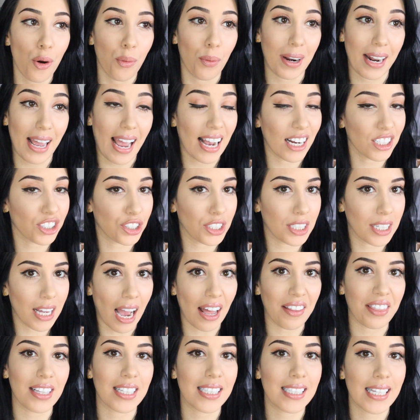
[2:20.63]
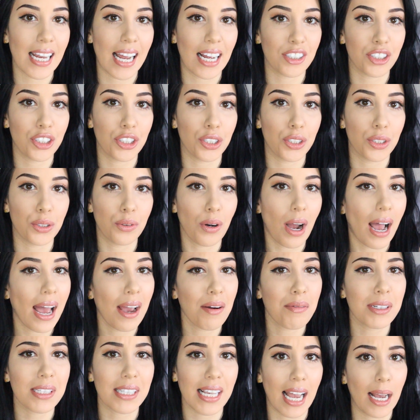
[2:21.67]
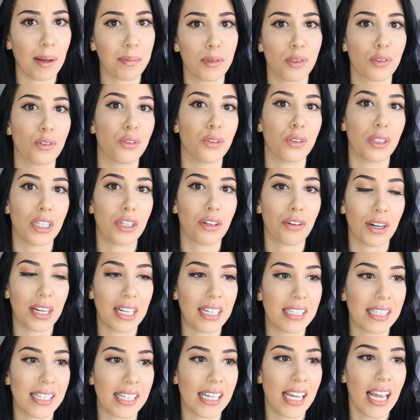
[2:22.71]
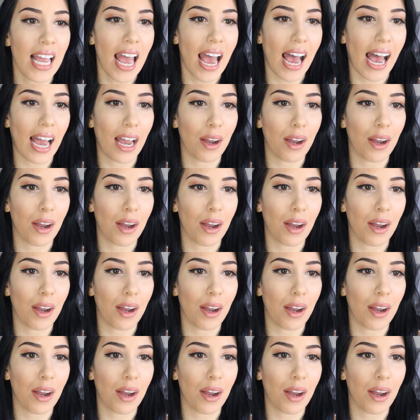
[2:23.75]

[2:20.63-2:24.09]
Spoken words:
when I actually got this tattoo, I was absolutely crazy.